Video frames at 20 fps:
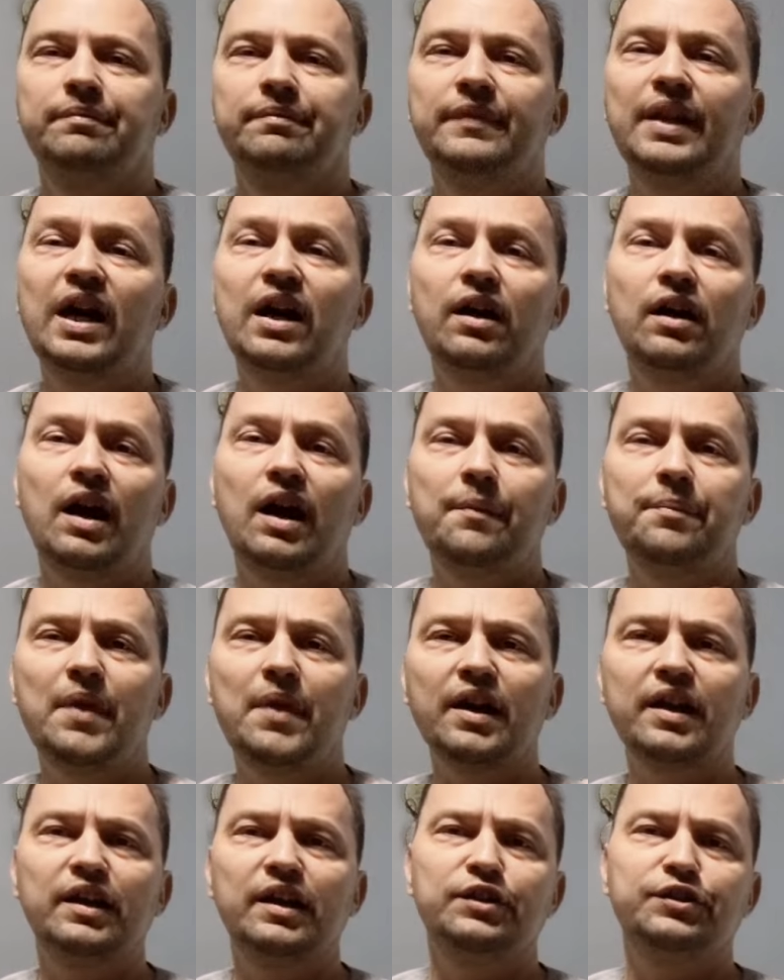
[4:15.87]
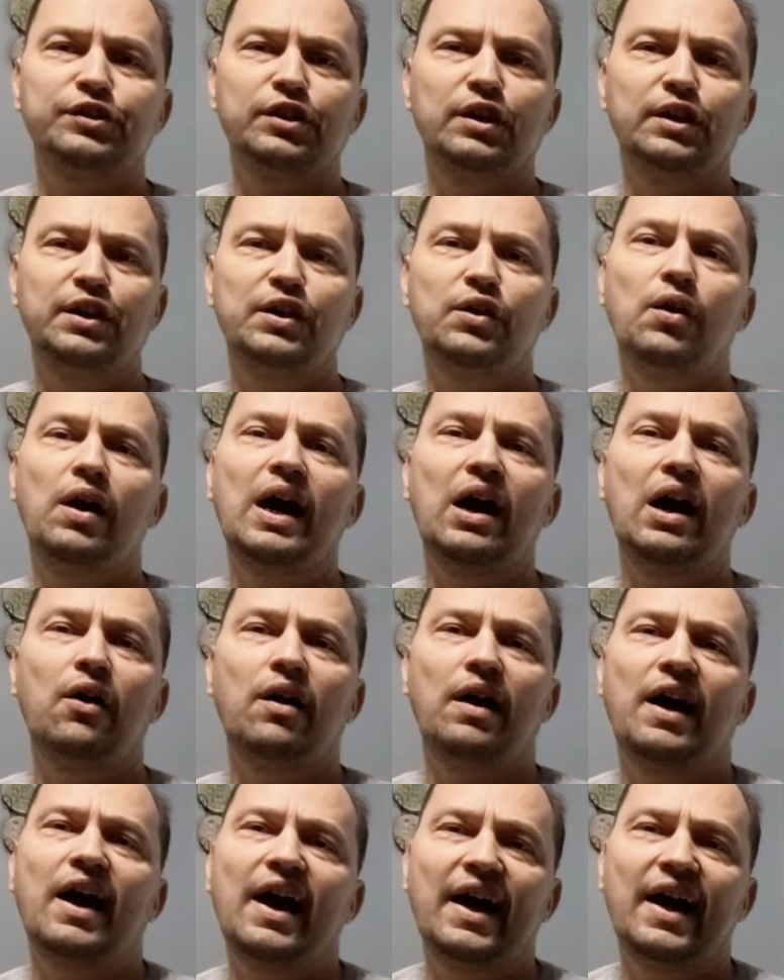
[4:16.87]
Now, I'm not going to show you how
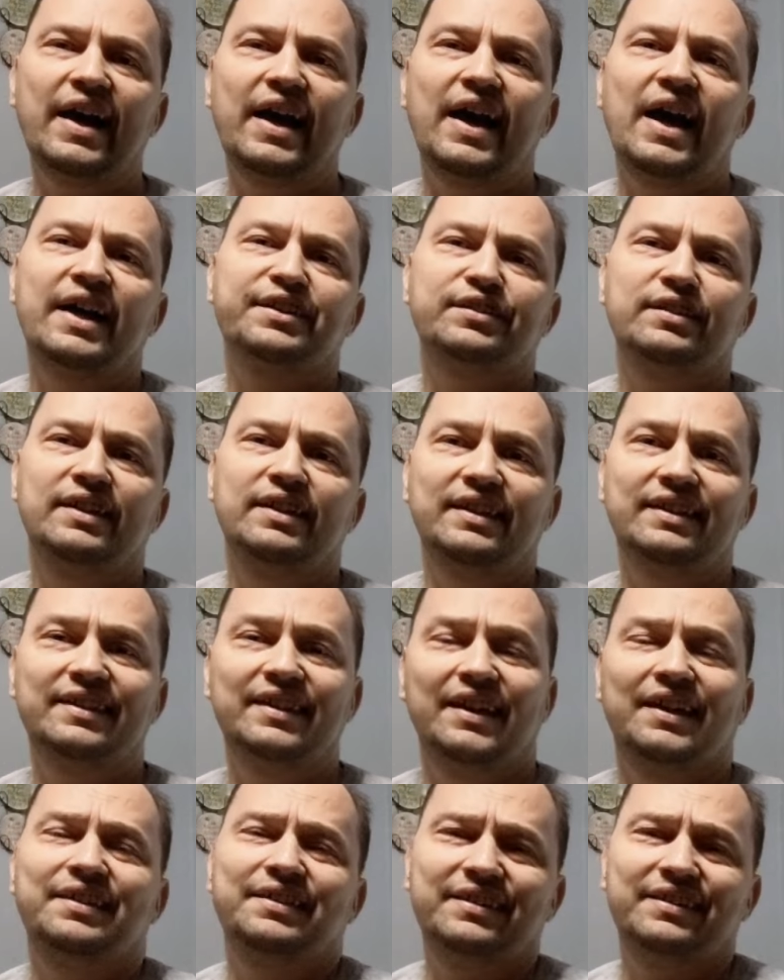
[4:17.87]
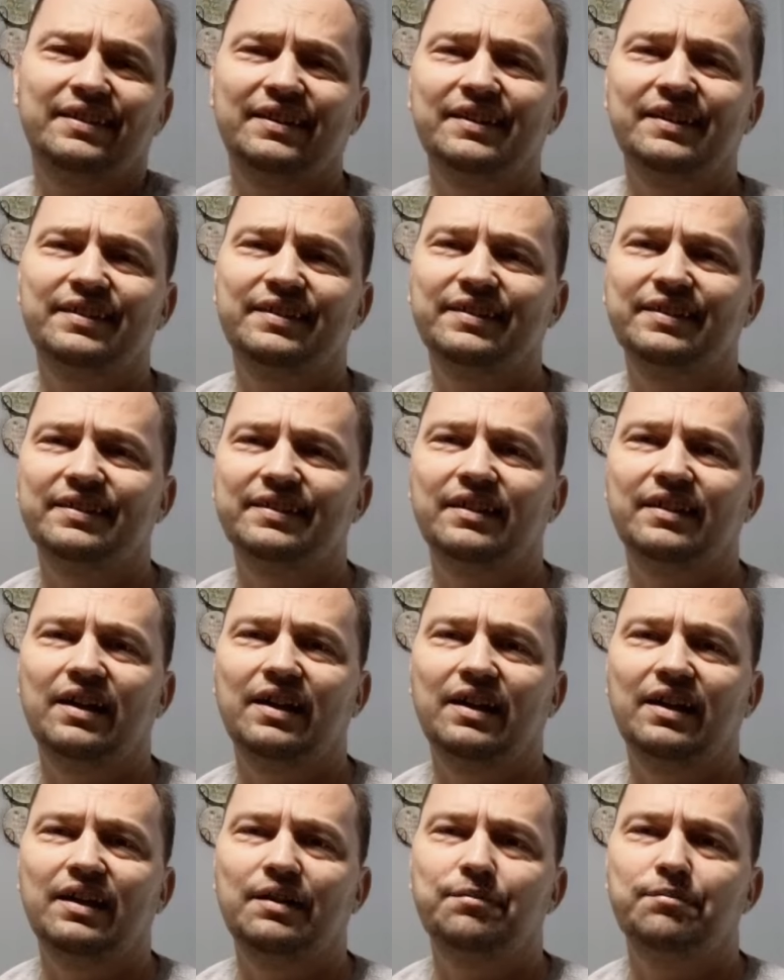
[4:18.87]
I actually test this,
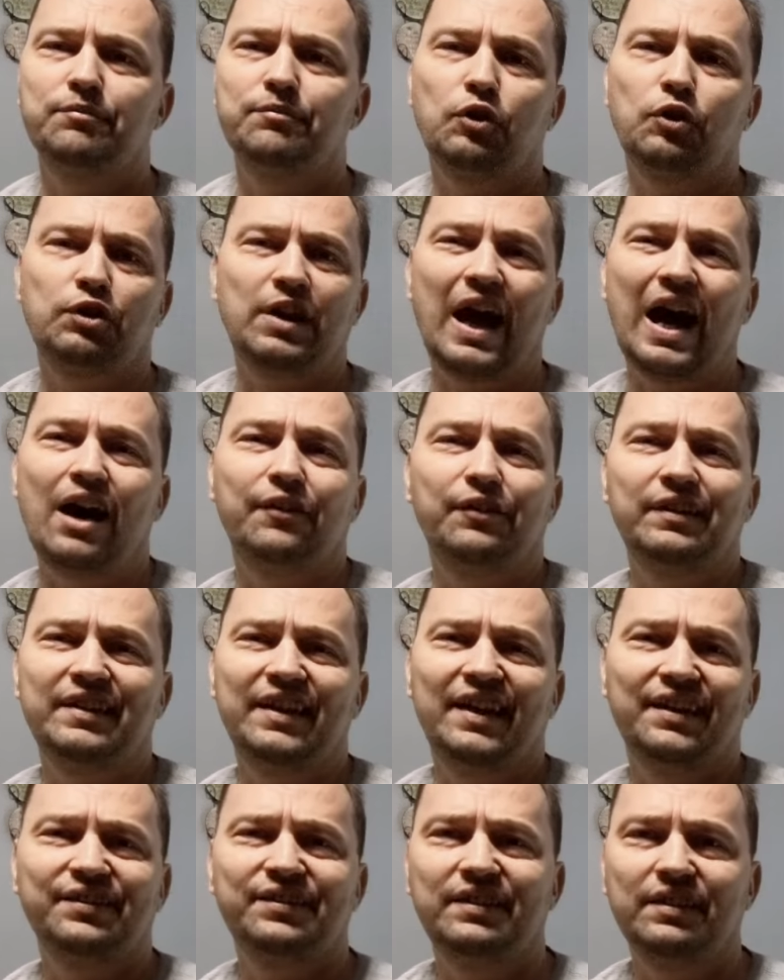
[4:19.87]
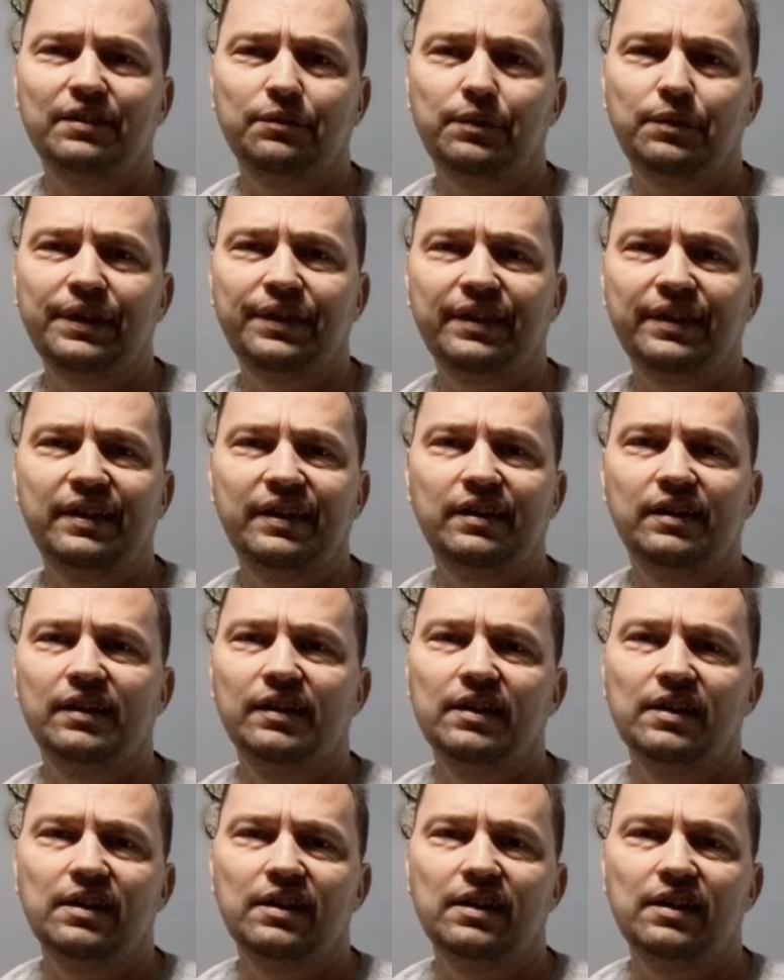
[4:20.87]
or how to test it with it.